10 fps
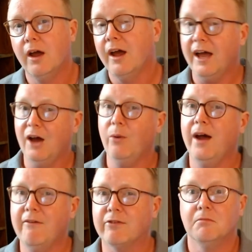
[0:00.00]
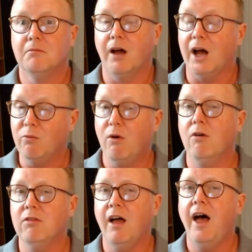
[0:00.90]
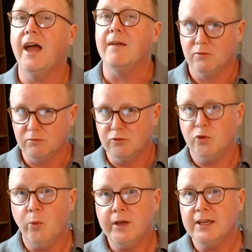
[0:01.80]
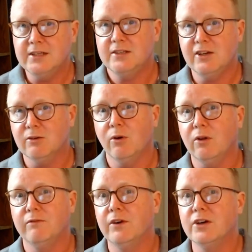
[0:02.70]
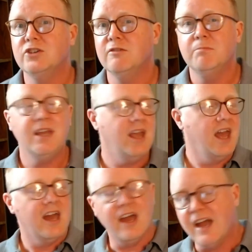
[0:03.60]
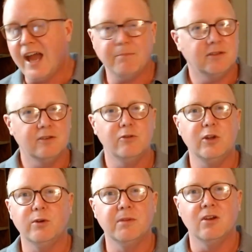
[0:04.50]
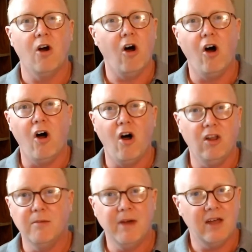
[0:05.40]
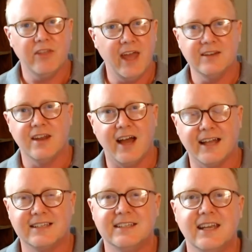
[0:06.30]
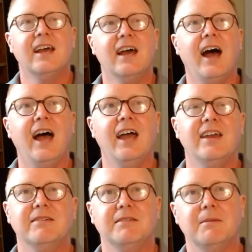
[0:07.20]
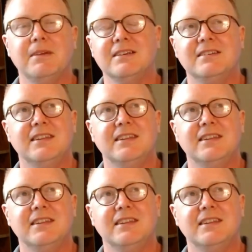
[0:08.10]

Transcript: However, I won't lie, 20-year-old version of me absolutely would have been all about that nonsense. I mean,